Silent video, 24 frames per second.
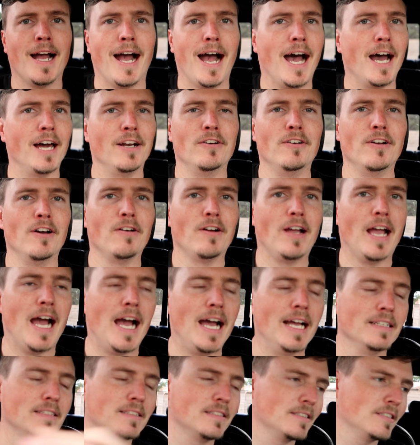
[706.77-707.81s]
I don't know,
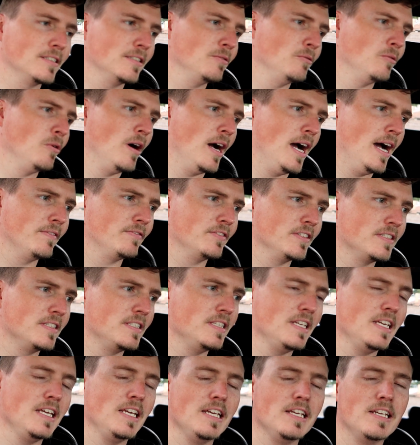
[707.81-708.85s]
guys. We'll have to
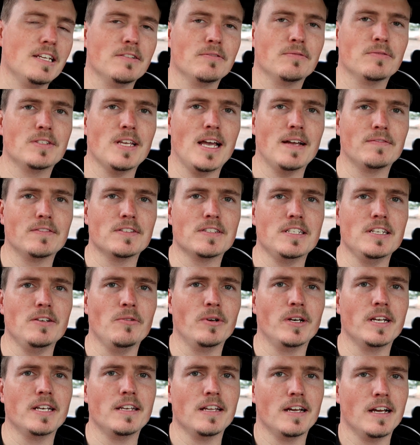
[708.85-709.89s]
see. Just have to see
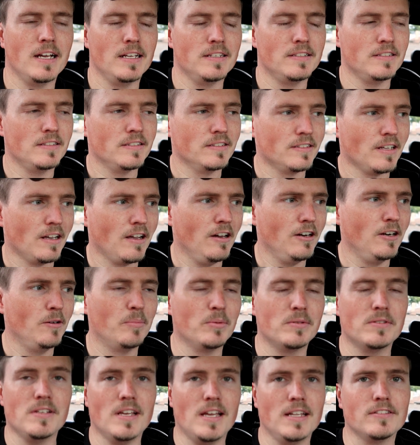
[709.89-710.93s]
what it does. This is a
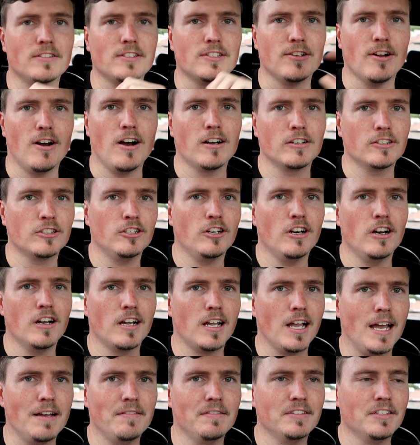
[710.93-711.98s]
100% stock
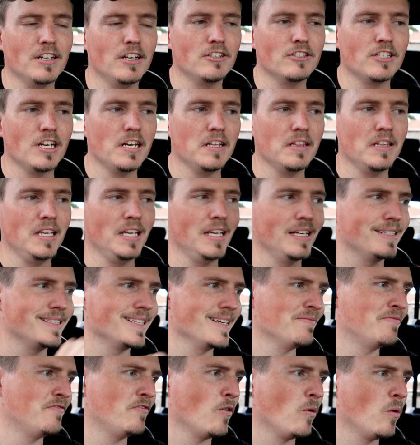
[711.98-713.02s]
truck. I haven't touched anything
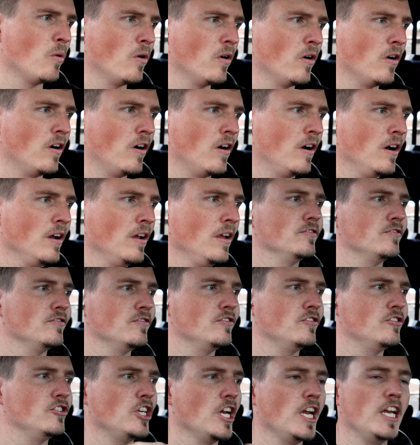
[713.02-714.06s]
except for
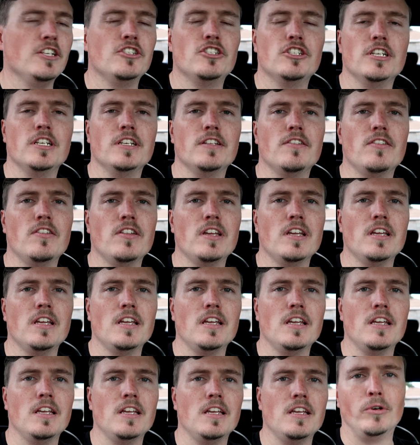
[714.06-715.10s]
changing
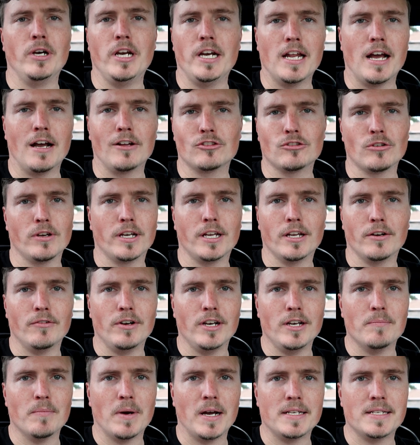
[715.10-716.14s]
the readout so I can
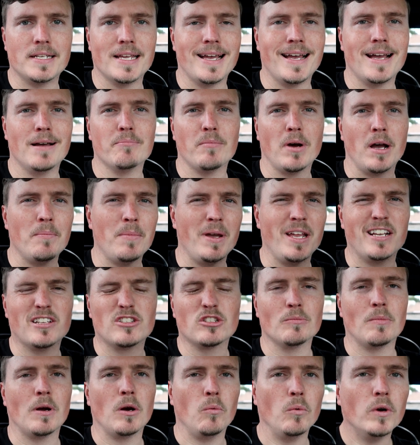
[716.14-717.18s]
read my temp. I made it
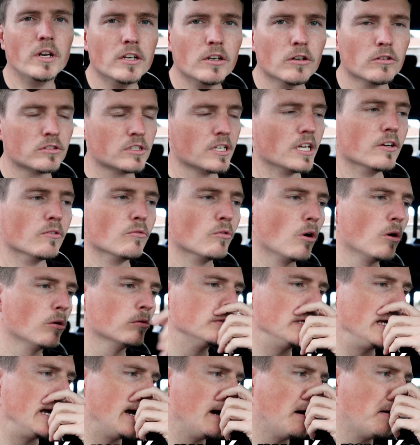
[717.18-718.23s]
so my windows can
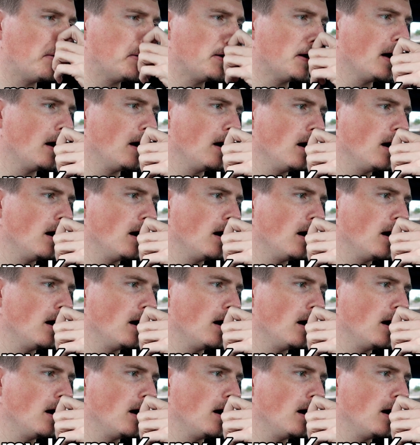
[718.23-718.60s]
roll down.